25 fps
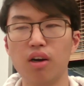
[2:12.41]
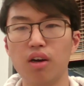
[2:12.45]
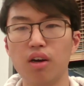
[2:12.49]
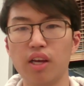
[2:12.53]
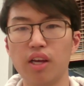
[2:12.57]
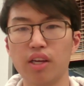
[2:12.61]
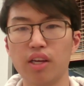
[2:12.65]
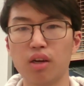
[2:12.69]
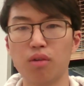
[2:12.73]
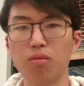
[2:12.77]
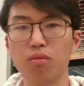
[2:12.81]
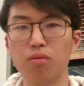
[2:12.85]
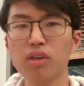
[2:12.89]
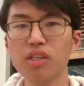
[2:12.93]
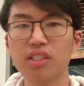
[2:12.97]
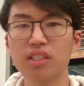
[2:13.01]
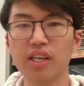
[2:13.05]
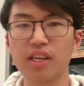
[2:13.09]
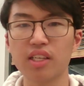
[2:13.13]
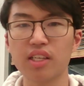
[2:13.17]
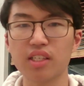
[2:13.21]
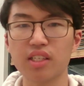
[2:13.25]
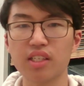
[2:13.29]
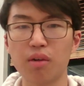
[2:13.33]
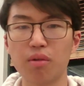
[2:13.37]
like on
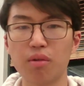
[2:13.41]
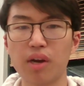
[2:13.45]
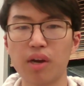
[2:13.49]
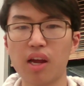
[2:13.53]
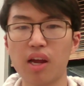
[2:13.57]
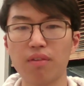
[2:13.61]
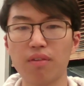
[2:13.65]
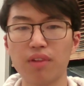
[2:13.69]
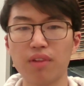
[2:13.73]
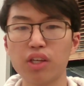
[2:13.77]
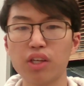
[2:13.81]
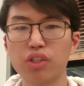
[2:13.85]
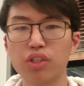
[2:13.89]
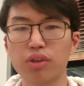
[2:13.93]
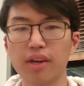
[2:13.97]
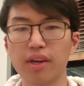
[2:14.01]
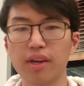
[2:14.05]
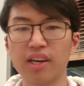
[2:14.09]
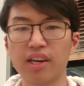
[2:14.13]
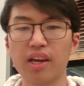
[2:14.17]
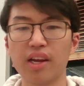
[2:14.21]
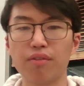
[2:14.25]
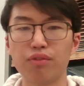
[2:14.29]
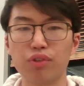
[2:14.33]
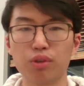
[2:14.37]
Wednesdays I would have lecture
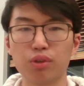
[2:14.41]
and I have